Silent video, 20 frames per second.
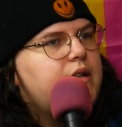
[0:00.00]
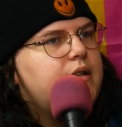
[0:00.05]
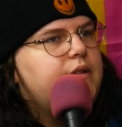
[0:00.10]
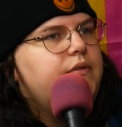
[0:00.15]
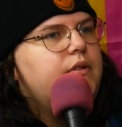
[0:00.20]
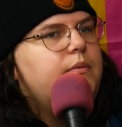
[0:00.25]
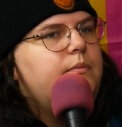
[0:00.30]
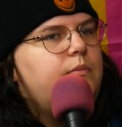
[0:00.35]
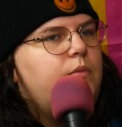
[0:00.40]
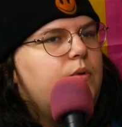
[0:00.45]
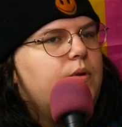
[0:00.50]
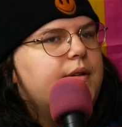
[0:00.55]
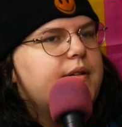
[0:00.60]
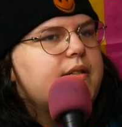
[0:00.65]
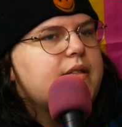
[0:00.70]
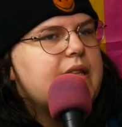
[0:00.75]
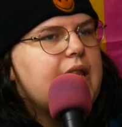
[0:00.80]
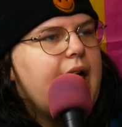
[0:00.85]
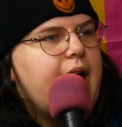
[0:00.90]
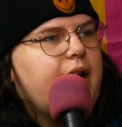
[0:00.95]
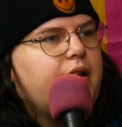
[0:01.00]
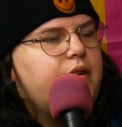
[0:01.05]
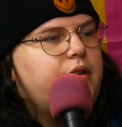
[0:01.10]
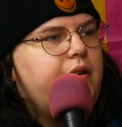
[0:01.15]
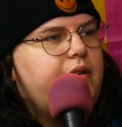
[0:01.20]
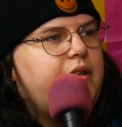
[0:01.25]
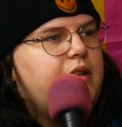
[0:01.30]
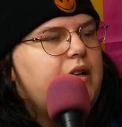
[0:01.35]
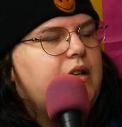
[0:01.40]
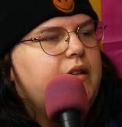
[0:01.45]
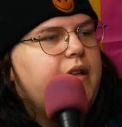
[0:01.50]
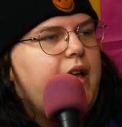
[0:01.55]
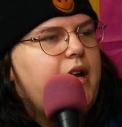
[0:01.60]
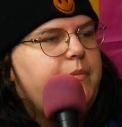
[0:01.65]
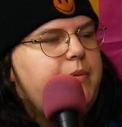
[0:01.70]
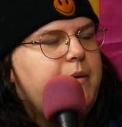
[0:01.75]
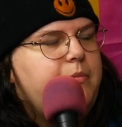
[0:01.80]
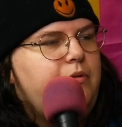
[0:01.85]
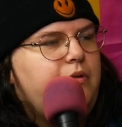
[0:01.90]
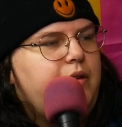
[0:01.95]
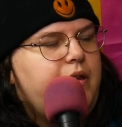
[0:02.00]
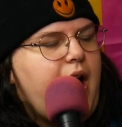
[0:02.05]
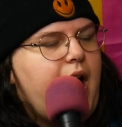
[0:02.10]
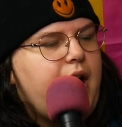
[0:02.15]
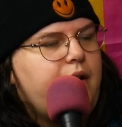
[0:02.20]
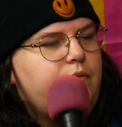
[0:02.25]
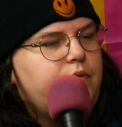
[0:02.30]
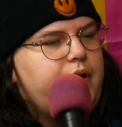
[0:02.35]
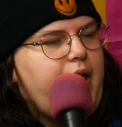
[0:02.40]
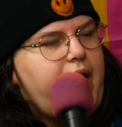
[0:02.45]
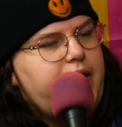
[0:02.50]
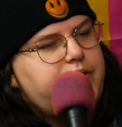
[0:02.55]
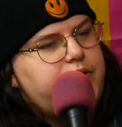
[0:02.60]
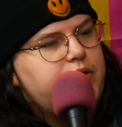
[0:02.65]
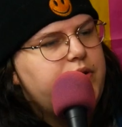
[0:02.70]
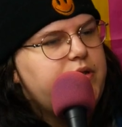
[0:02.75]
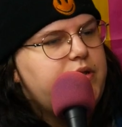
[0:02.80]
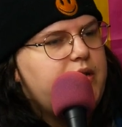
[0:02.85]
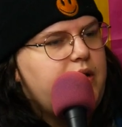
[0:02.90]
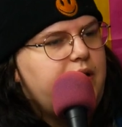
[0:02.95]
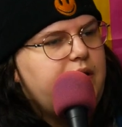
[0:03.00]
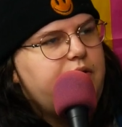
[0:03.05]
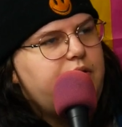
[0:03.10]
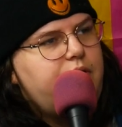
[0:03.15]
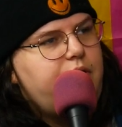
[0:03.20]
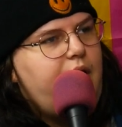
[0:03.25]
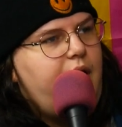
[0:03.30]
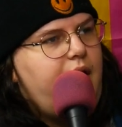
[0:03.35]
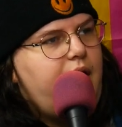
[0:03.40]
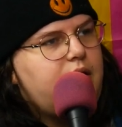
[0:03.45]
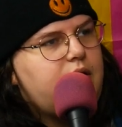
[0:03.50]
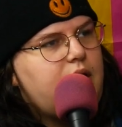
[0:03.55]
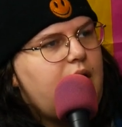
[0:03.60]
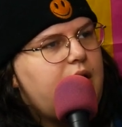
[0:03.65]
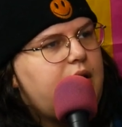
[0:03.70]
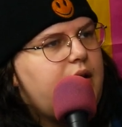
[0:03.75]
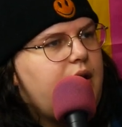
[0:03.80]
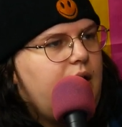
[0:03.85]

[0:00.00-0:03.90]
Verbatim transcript: give him more slack though. I think a lot of people are like, "Well, that's your son. You got to take